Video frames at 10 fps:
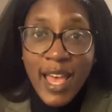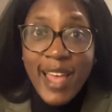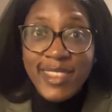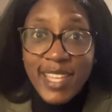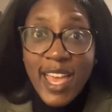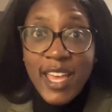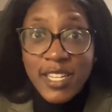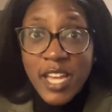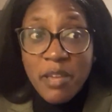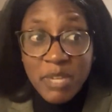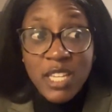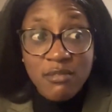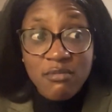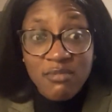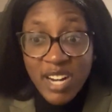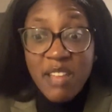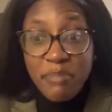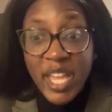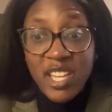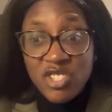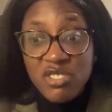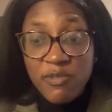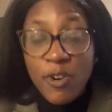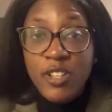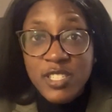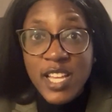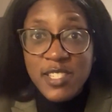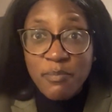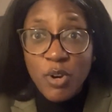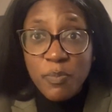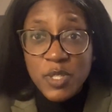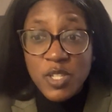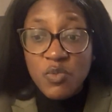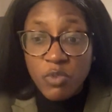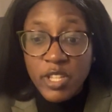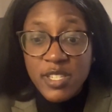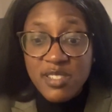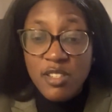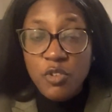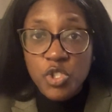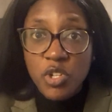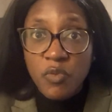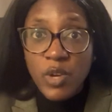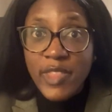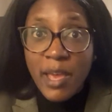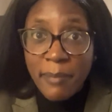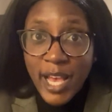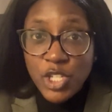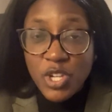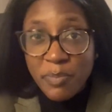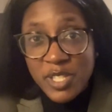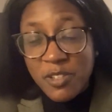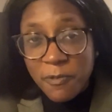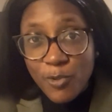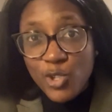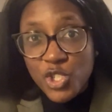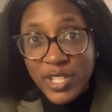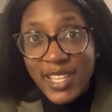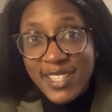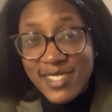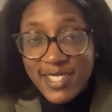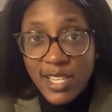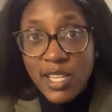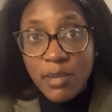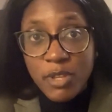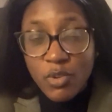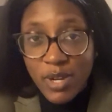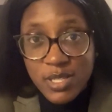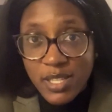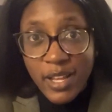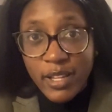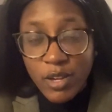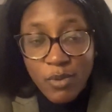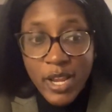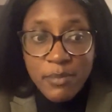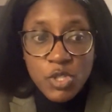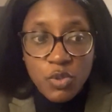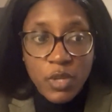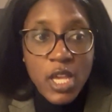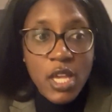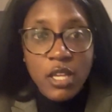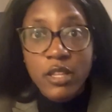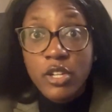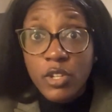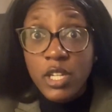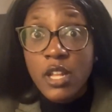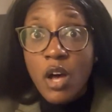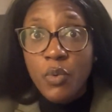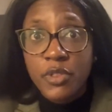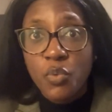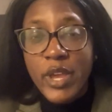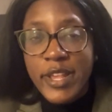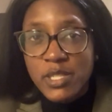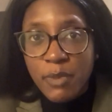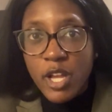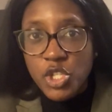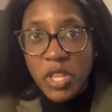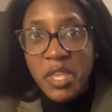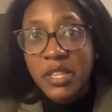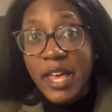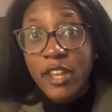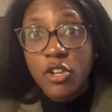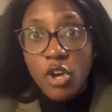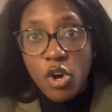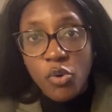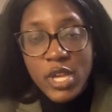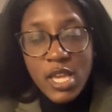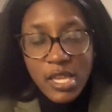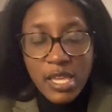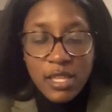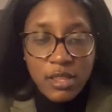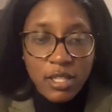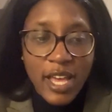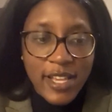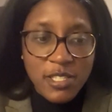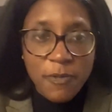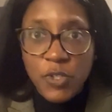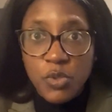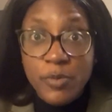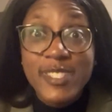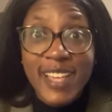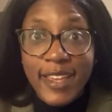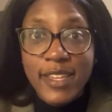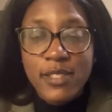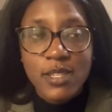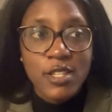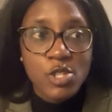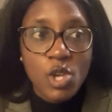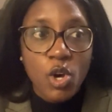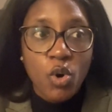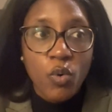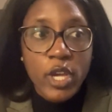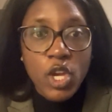at the end. I mean, Rampage, for all intents and purposes, really still should have won that matchup. It's unfortunately his team and the rest of the LA Rams who clearly did not want the win as much that they let it go in the last few seconds. And so,